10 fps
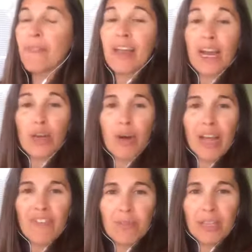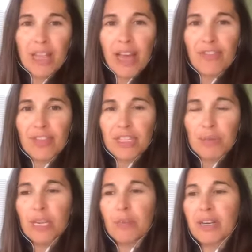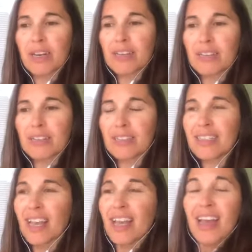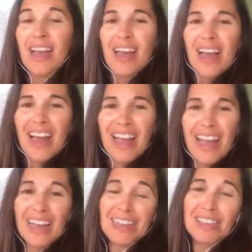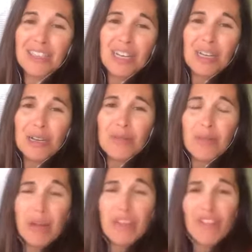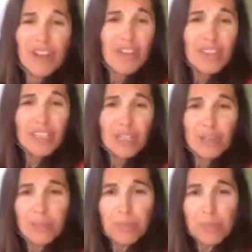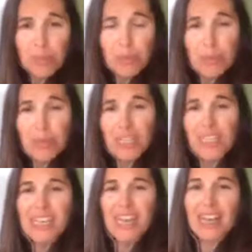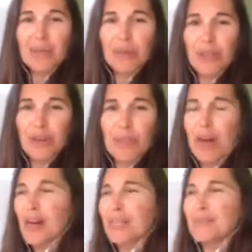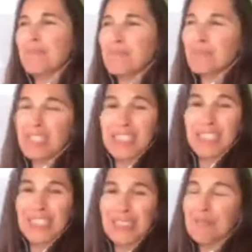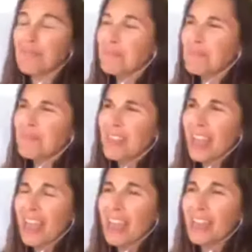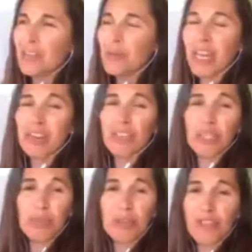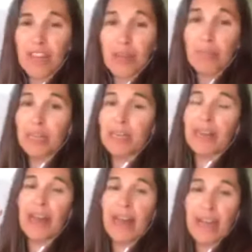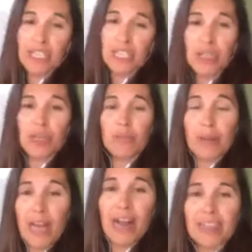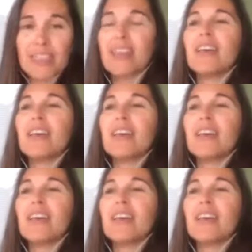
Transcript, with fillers: I know I haven't been live this week because I had some of my favorite little little people in town with their mom, my sister, and we had a super fun but action packed